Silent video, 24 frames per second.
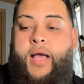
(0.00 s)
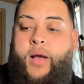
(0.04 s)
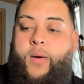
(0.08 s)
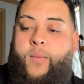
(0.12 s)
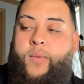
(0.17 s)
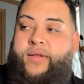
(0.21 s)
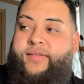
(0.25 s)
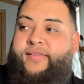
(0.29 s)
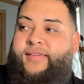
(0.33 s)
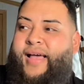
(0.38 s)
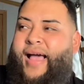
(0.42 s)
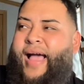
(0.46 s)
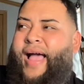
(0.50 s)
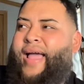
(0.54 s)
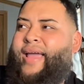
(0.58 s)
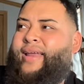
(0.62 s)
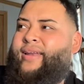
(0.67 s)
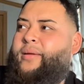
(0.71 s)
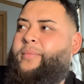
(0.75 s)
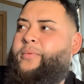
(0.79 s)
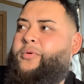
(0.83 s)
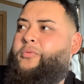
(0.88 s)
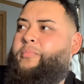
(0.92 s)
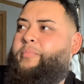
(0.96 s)
What is it?
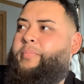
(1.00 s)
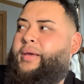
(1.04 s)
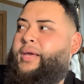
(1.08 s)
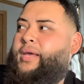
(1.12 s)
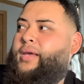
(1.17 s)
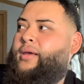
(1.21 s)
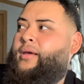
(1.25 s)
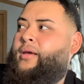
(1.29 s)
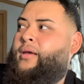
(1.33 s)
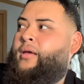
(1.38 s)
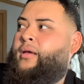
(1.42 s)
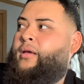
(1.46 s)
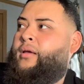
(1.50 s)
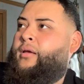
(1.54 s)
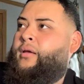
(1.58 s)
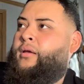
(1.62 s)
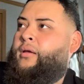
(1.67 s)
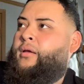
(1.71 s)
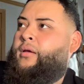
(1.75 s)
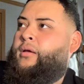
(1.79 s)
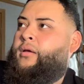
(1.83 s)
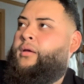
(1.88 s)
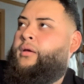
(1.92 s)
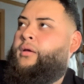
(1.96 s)
IWB?
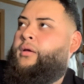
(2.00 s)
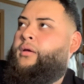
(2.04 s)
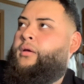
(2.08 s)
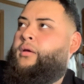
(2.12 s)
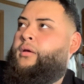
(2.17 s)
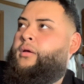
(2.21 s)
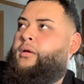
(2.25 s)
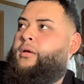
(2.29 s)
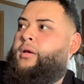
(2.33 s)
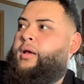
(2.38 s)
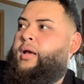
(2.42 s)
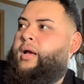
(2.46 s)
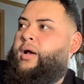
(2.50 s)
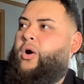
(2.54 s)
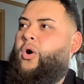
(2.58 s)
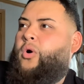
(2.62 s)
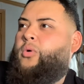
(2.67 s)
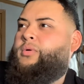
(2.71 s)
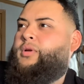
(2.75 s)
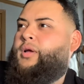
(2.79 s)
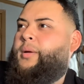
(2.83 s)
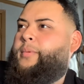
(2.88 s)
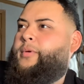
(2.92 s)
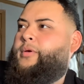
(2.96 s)

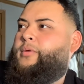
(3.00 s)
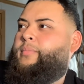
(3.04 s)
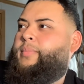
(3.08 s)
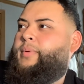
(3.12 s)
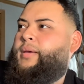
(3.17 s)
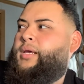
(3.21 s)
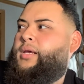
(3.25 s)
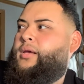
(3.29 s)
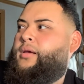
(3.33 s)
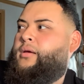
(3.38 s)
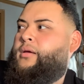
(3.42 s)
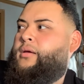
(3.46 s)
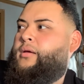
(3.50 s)
OWB?